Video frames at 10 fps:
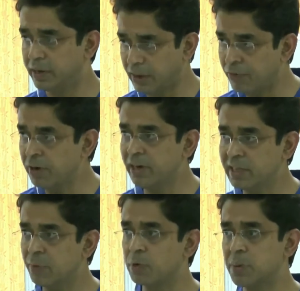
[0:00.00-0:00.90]
definitely
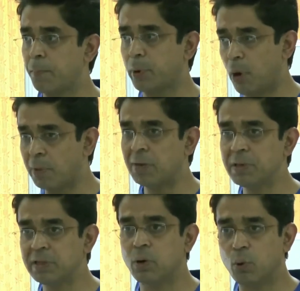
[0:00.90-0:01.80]
there was a problem
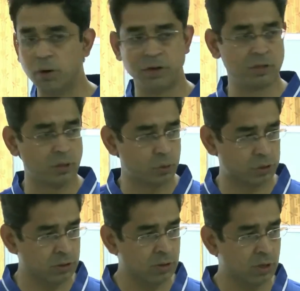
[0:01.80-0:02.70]
in the older
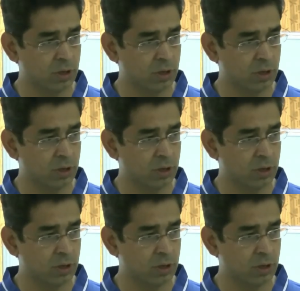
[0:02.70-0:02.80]
solution